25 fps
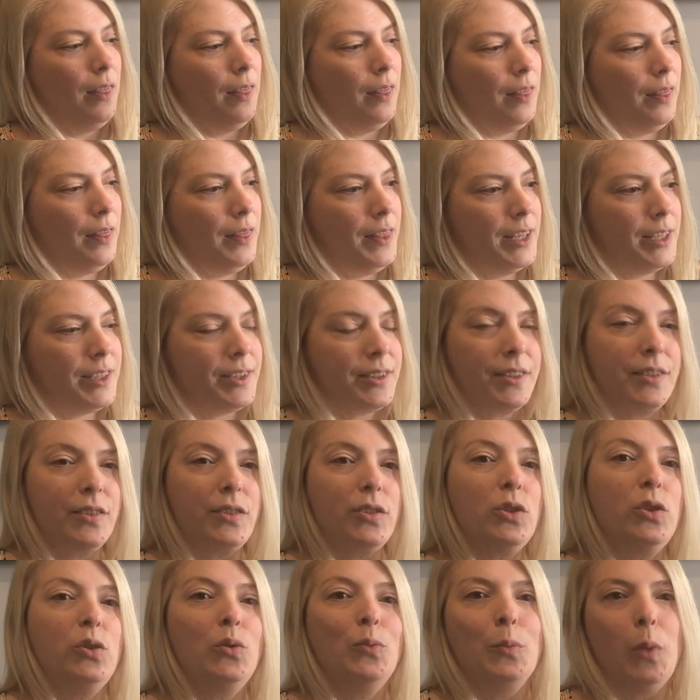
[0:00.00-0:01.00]
this
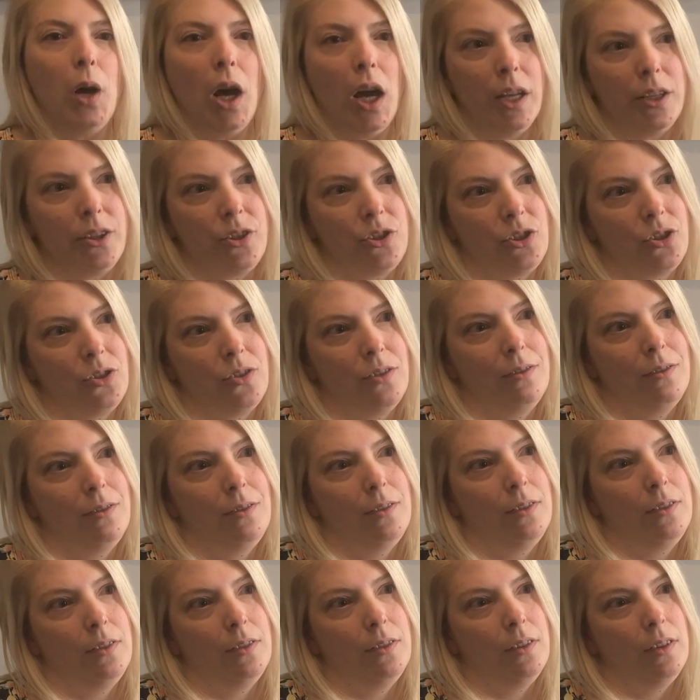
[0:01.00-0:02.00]
is too much.
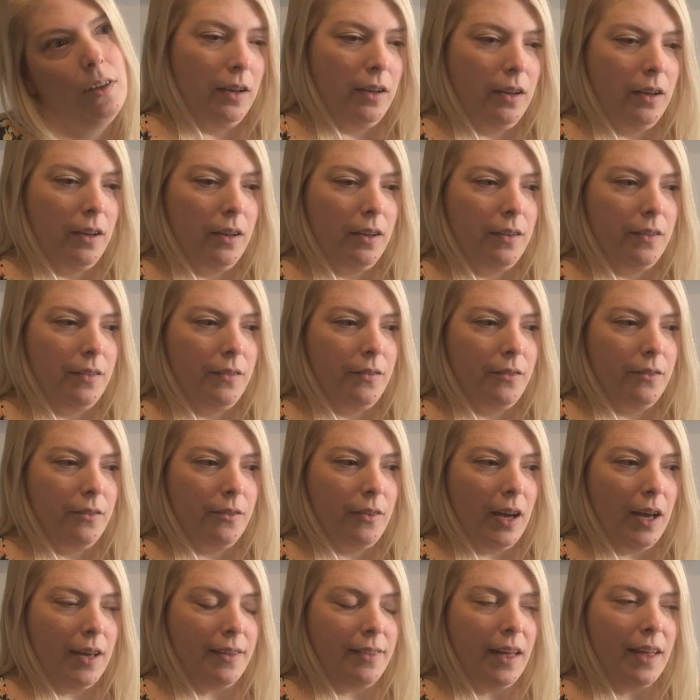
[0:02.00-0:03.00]

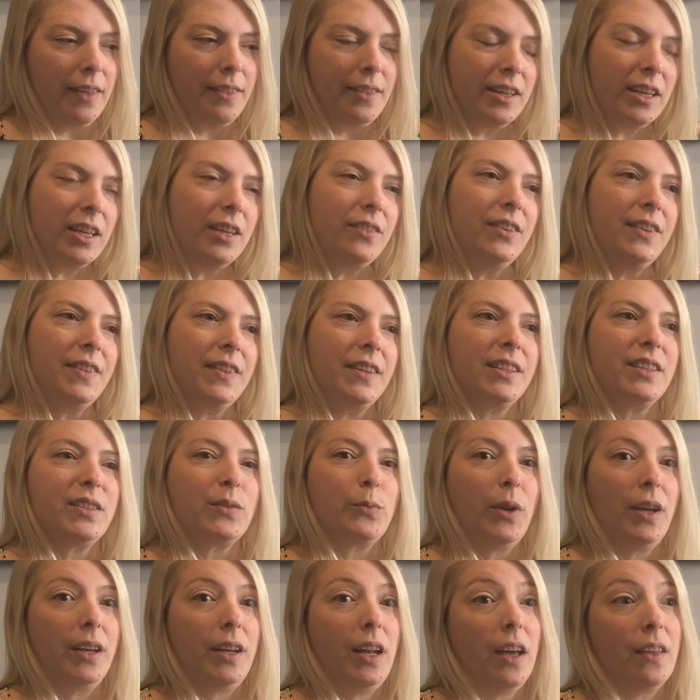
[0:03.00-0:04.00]
I think of it
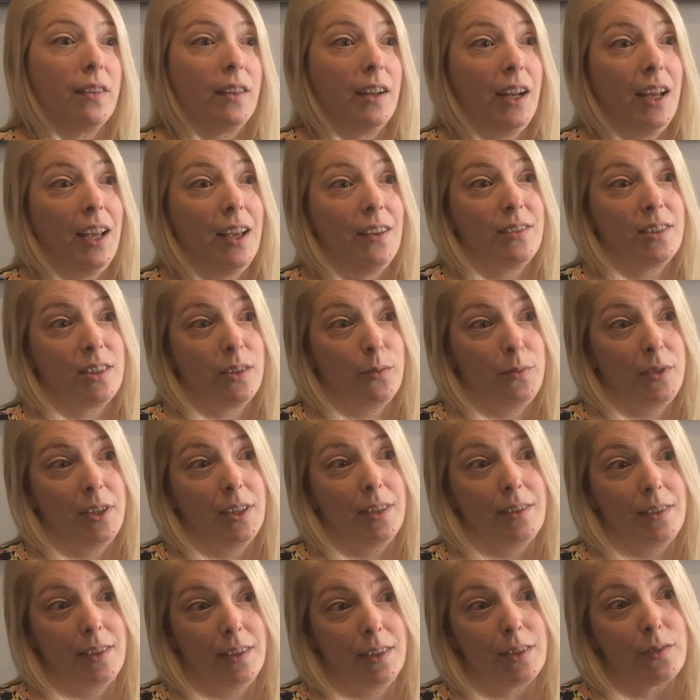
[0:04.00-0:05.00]
this way now that I have some
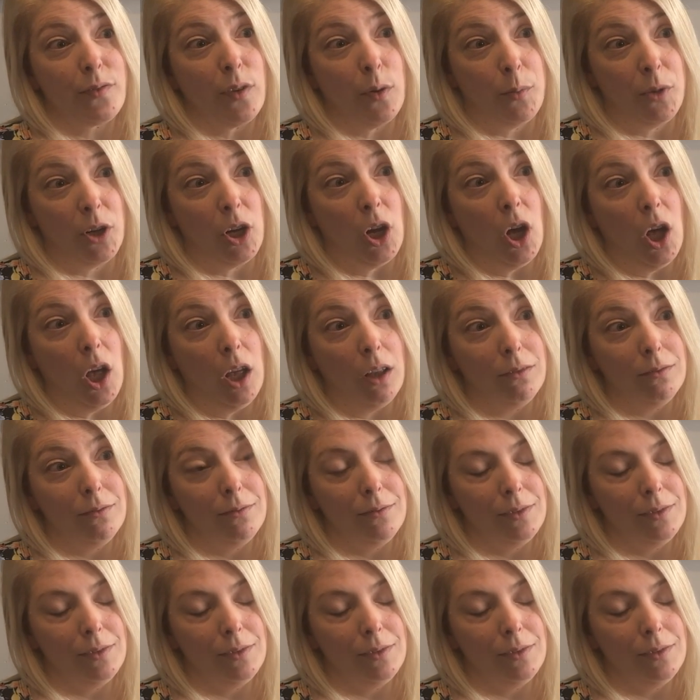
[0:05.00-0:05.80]
distance from it all.